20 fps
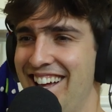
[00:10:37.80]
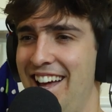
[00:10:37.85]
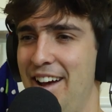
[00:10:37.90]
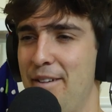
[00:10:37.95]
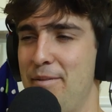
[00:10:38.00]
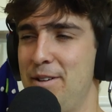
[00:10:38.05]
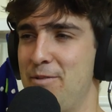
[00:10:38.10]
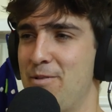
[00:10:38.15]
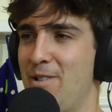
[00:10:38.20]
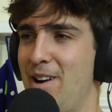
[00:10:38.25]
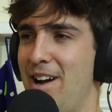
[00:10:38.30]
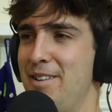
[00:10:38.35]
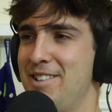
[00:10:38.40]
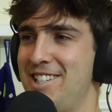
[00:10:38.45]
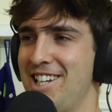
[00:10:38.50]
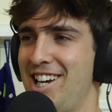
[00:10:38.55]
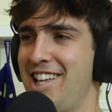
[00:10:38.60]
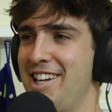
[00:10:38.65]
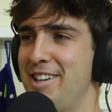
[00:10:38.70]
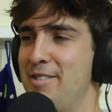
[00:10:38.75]
How many
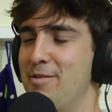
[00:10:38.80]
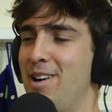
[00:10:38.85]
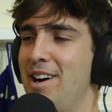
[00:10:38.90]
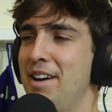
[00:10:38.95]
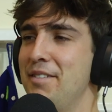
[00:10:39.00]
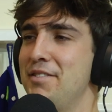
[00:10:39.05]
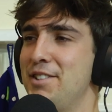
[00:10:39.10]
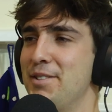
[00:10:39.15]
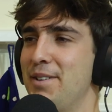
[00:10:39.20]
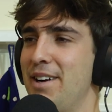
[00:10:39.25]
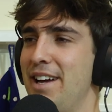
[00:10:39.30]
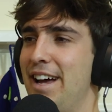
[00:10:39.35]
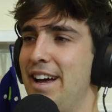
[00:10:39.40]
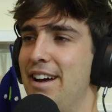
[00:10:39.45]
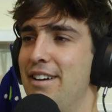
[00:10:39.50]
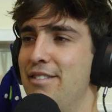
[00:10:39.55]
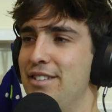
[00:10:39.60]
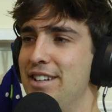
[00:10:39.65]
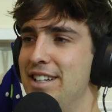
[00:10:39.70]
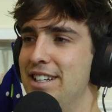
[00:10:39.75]
Italian wives do I have?